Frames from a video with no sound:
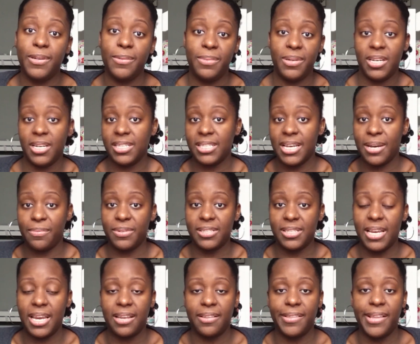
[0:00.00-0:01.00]
but because I
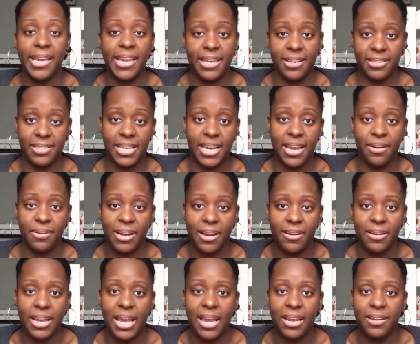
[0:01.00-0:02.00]
was like laying down
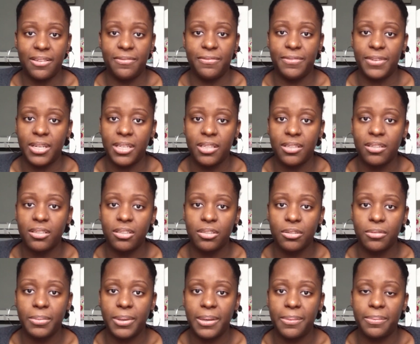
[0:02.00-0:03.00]
I could feel it a
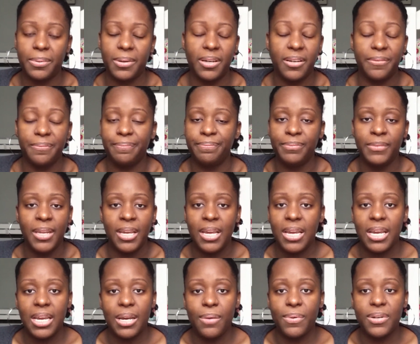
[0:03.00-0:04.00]
little bit, but
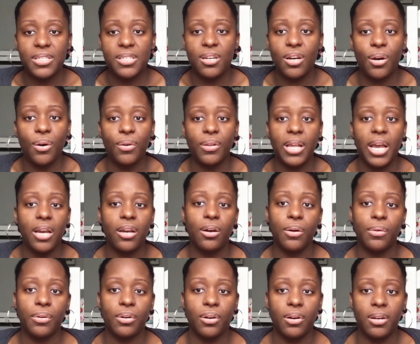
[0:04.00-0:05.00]
it wasn't a whole lot
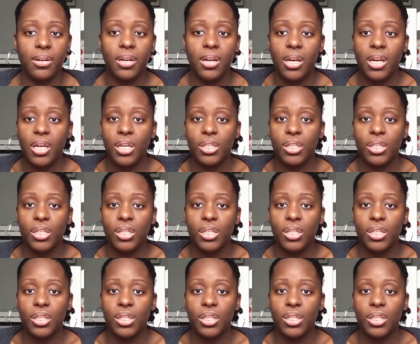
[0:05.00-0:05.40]
going on.